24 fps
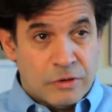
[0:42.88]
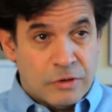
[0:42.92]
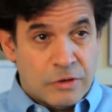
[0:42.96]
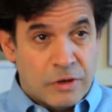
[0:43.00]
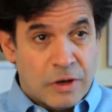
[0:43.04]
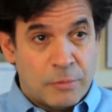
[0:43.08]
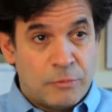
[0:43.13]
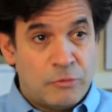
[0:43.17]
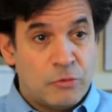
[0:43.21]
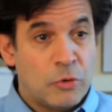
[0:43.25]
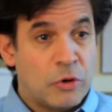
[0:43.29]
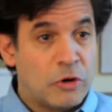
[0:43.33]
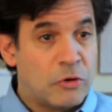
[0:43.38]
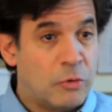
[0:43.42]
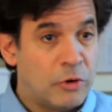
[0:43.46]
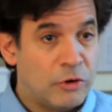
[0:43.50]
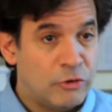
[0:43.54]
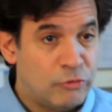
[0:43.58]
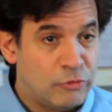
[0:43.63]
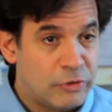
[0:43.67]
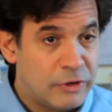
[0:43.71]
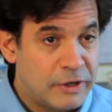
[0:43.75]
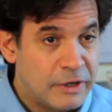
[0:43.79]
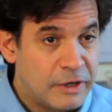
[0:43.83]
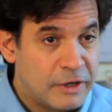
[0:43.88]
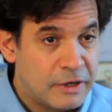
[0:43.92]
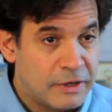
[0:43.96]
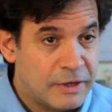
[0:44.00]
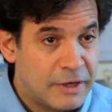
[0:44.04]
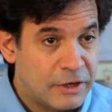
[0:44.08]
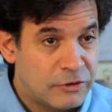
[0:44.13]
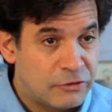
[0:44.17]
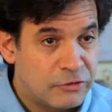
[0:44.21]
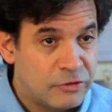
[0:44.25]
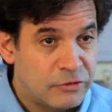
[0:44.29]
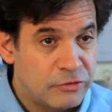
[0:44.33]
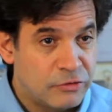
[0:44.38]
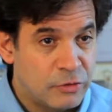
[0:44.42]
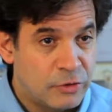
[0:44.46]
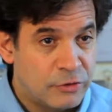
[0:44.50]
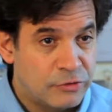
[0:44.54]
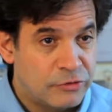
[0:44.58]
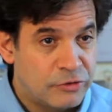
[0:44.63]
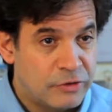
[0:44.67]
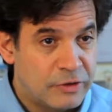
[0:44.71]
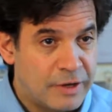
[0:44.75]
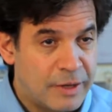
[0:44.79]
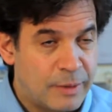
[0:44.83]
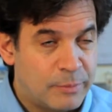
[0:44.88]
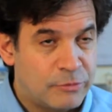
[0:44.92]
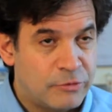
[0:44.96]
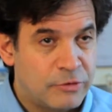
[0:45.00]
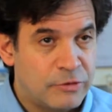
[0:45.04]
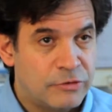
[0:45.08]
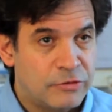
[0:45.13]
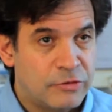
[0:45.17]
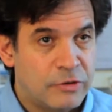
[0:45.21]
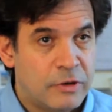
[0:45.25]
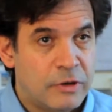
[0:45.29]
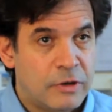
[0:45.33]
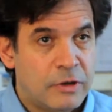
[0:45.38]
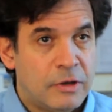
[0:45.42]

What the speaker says: up to a quadrillion connections called synapses,